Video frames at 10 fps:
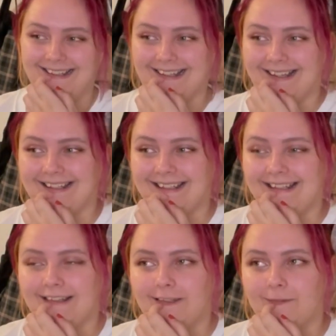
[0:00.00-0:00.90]
Like,
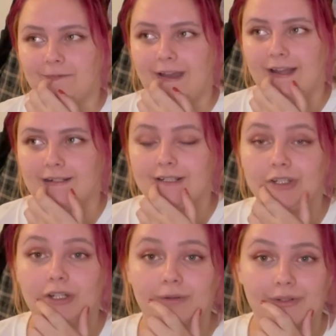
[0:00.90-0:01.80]
the fact
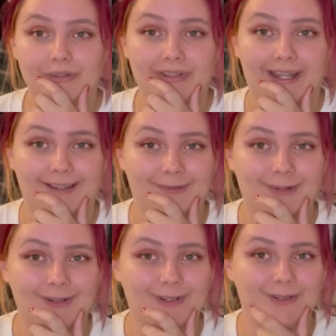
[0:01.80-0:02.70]
she was
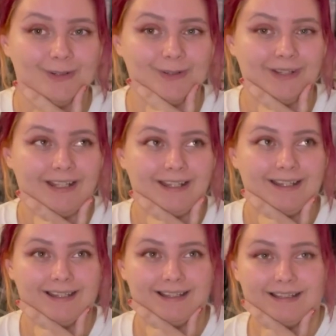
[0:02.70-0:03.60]
able to
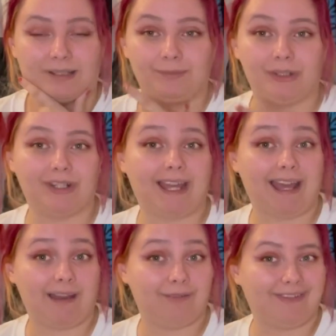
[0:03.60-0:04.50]
communicate
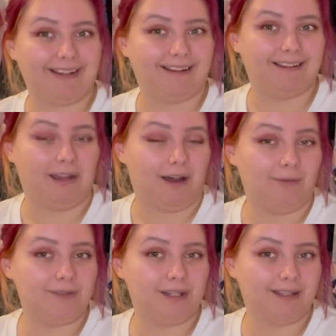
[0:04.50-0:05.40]
everything I
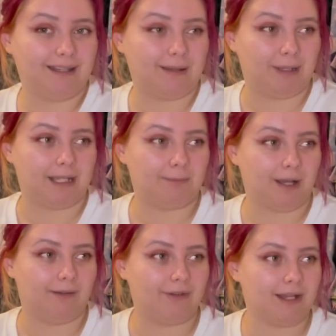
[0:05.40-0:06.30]
loved and make it
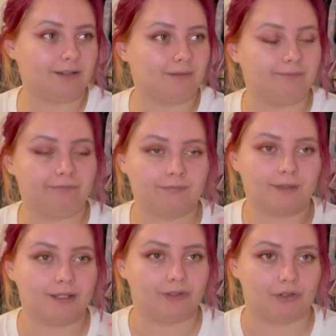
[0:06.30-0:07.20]
perfect
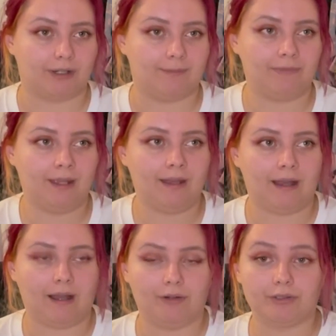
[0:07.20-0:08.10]
is a dream.
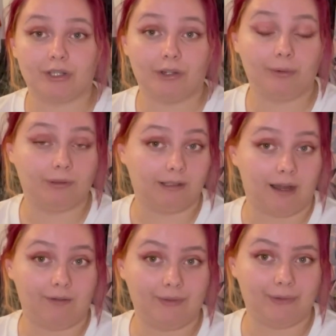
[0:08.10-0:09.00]
I also
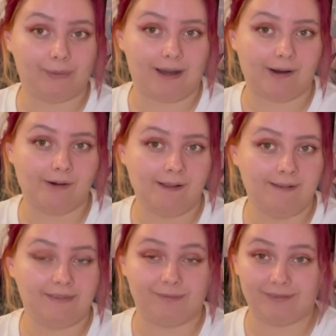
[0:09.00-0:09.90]
love as well
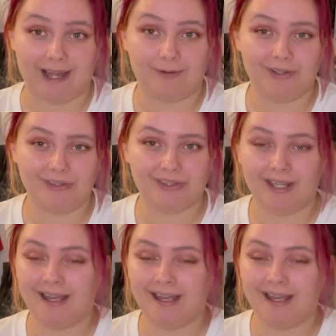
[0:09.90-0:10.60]
the flowers.